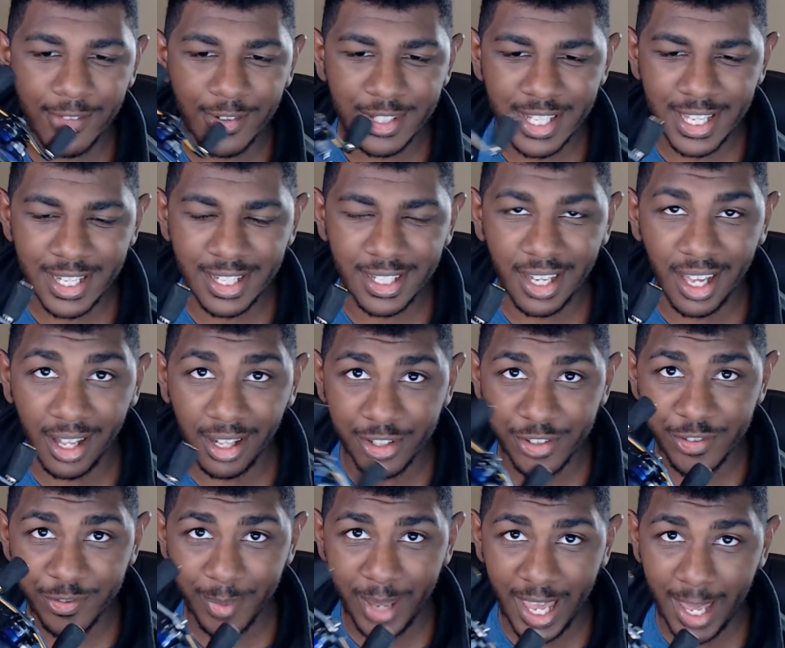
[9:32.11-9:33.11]
for
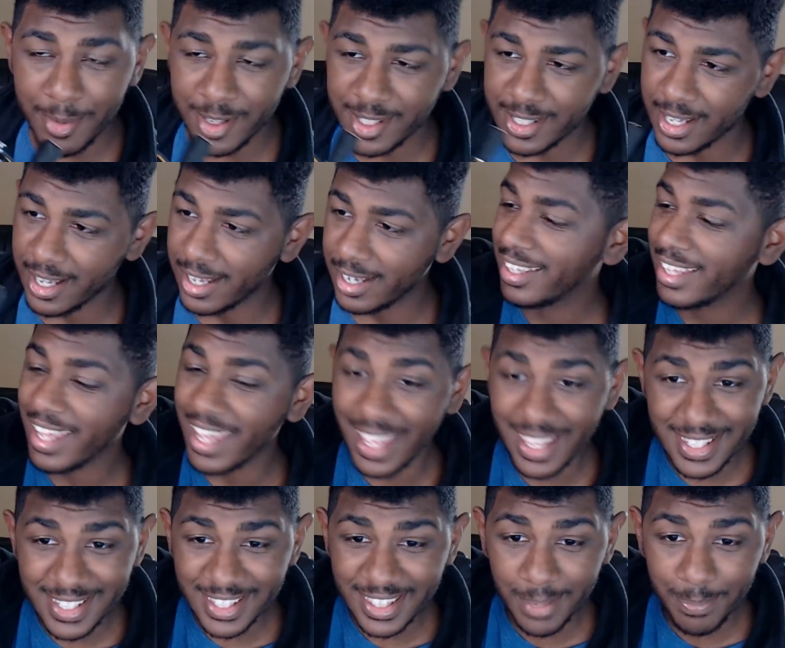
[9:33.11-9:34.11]
$10 from Amazon.
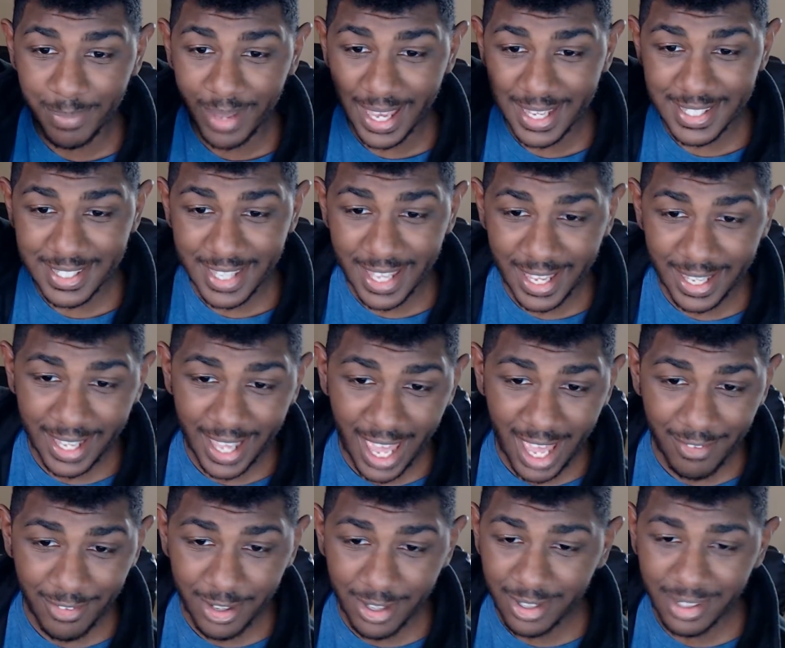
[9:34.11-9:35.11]
Is it the best thing
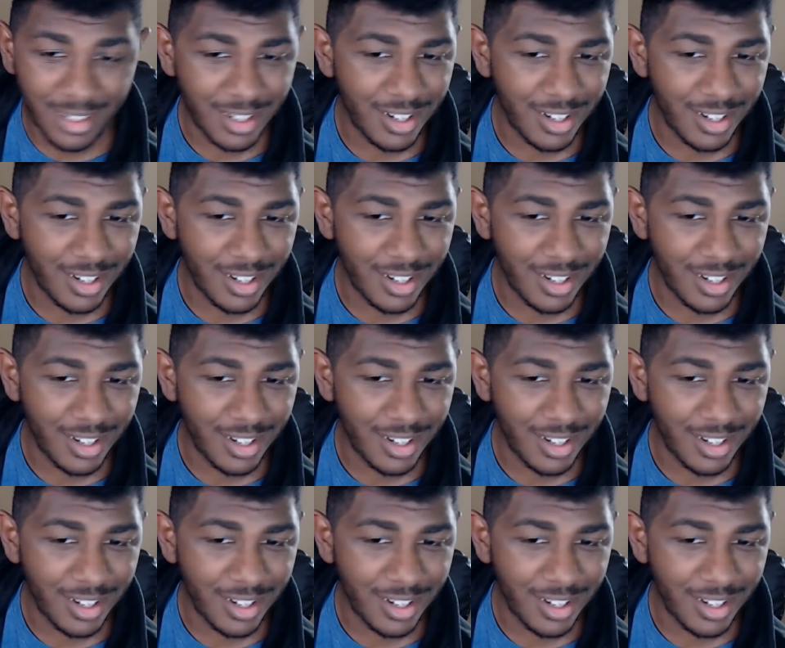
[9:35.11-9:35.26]
ever?